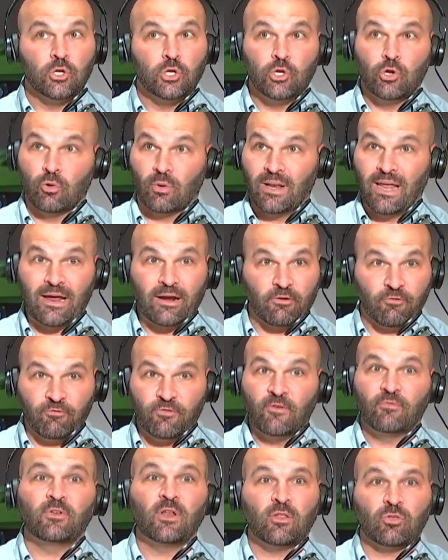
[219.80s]
You're allowed a
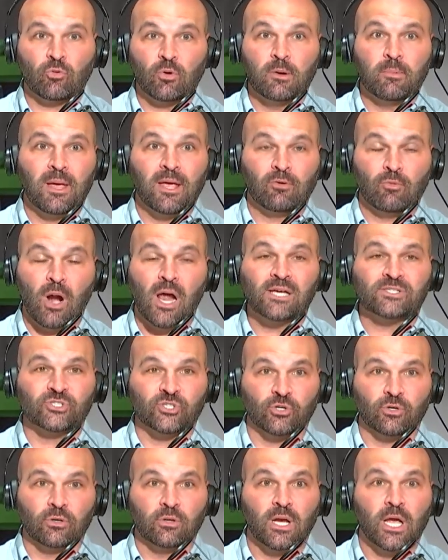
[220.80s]
53-man
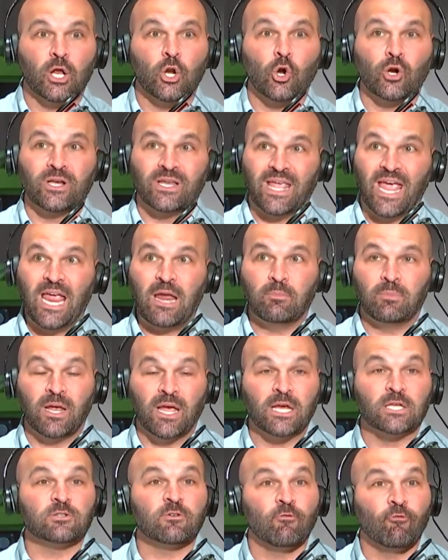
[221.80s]
roster, and on game
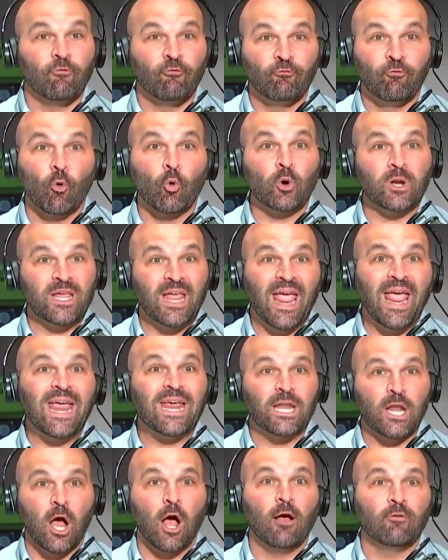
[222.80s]
days,
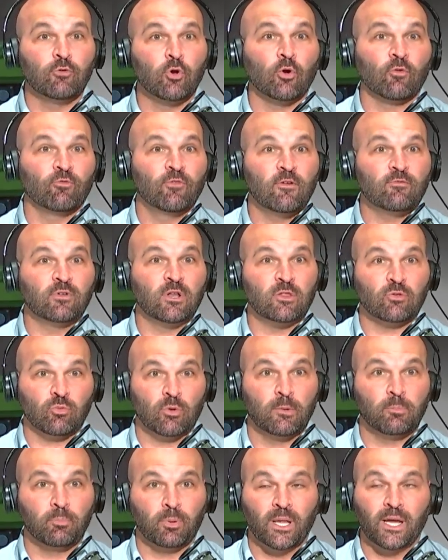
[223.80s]
48 of your
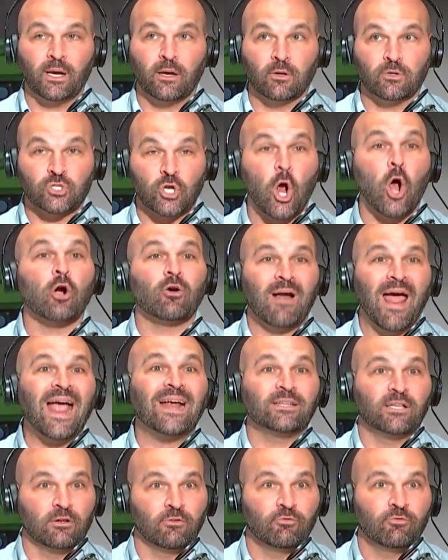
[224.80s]
53 players are
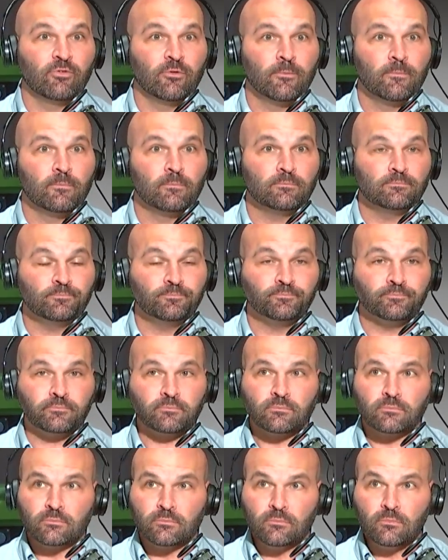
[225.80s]
active.
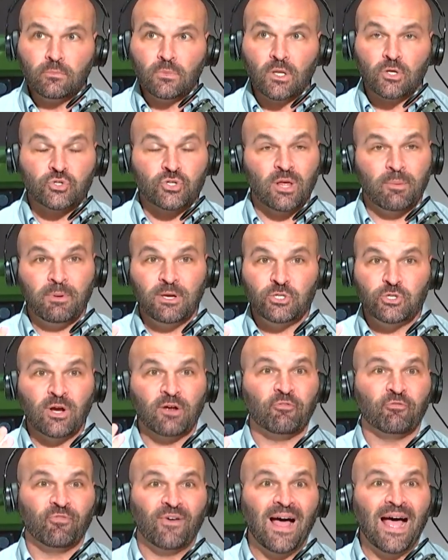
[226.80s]
So that means you
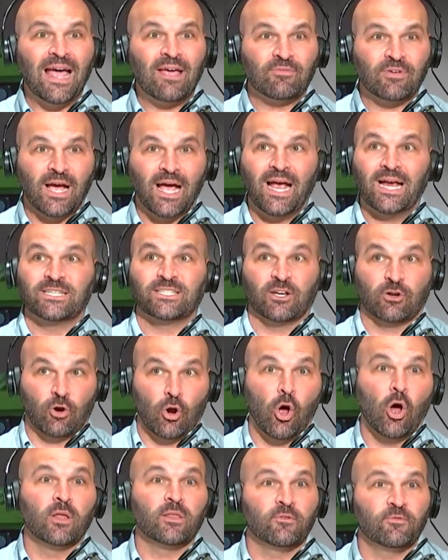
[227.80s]
got 5 guys that are
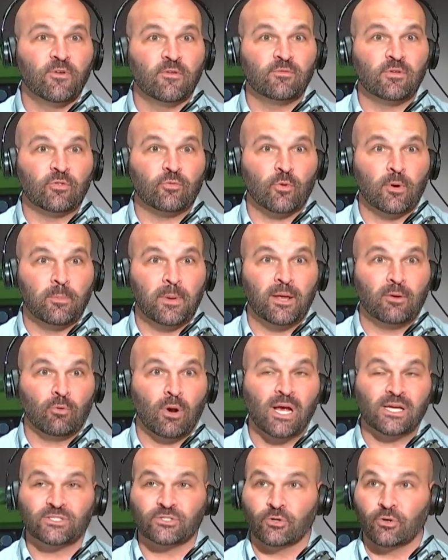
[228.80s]
on the 53-man
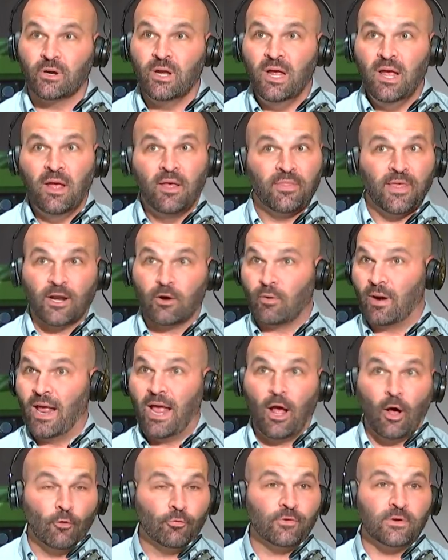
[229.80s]
roster that are a
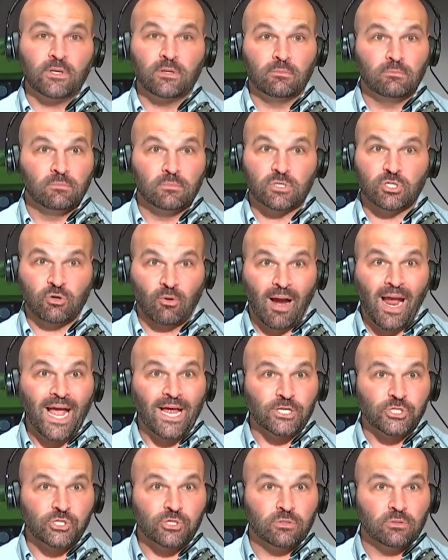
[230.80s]
healthy
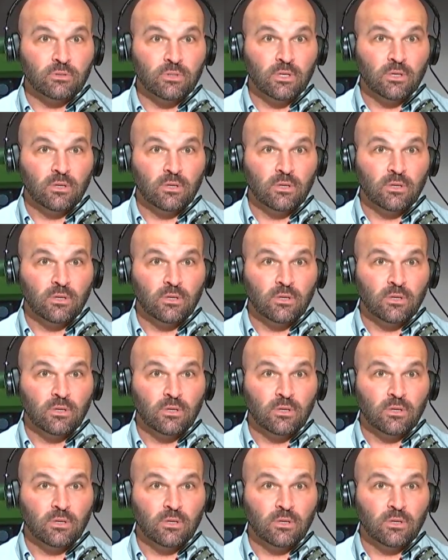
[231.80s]
scratch.